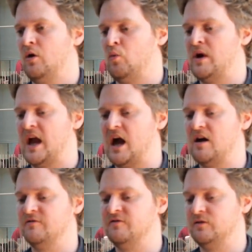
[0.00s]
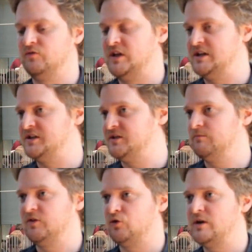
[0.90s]
We have these
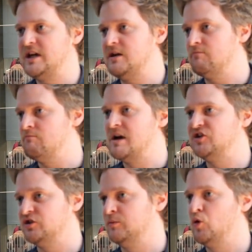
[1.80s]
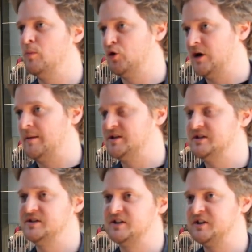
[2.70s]
three measurable
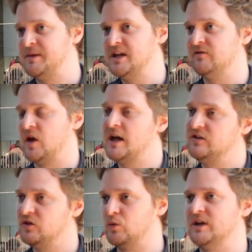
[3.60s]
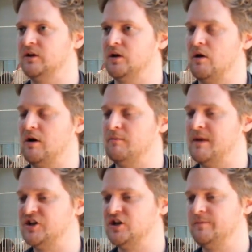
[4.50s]
parameters: the speed of light that we can go out and
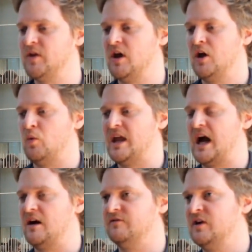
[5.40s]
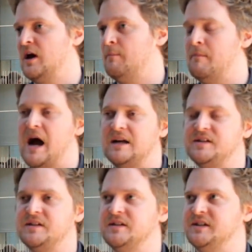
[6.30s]
measure. We have
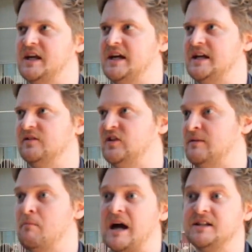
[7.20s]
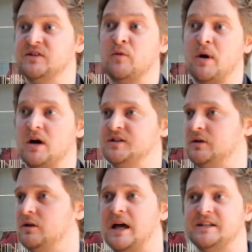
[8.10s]
mass, say the mass of a
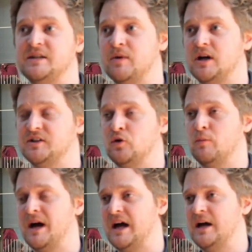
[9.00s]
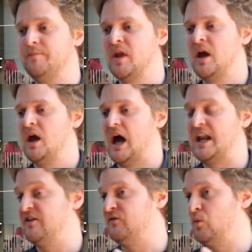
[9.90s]
particle-antiparticle pair, and
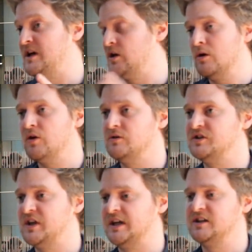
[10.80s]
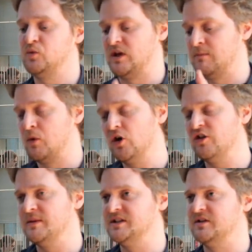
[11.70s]
if we know those things, we can put
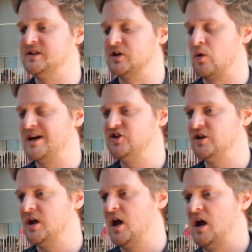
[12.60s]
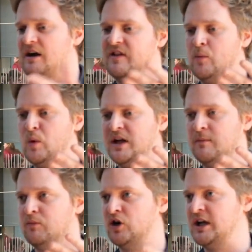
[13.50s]
them into this equation, and then we can
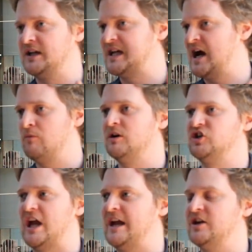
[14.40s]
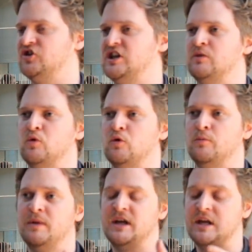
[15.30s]
predict how much energy will
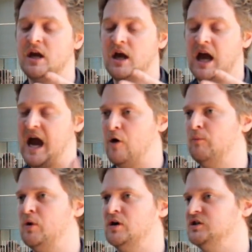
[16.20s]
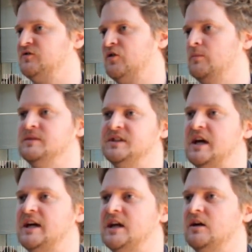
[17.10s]
be output from,
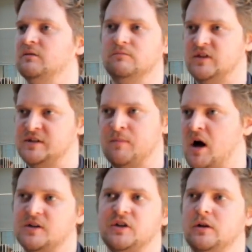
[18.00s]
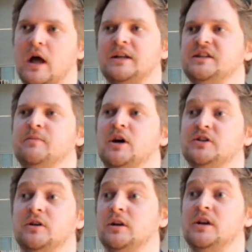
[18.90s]
say, this
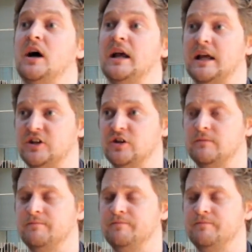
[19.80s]
particle-antiparticle annihilation.